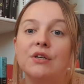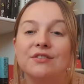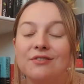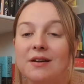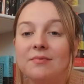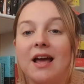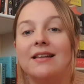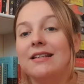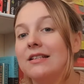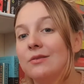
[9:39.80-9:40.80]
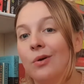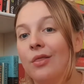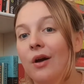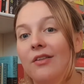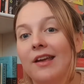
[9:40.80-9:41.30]
Scribd, and this is one
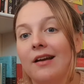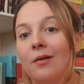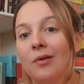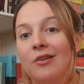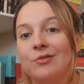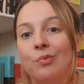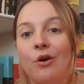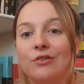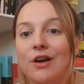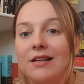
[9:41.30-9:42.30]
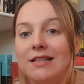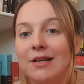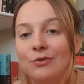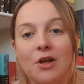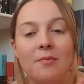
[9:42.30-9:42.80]
that I think I'm going to prioritise
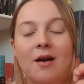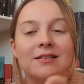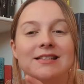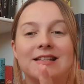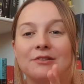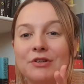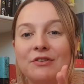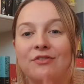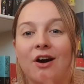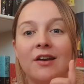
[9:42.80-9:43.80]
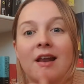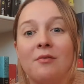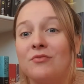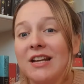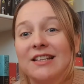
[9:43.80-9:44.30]
in October because it sounds really fun and
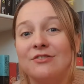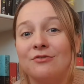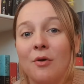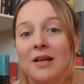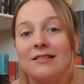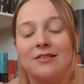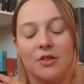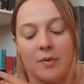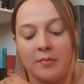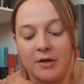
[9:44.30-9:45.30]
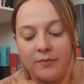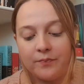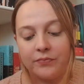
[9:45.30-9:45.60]
I'm really into romance at the moment.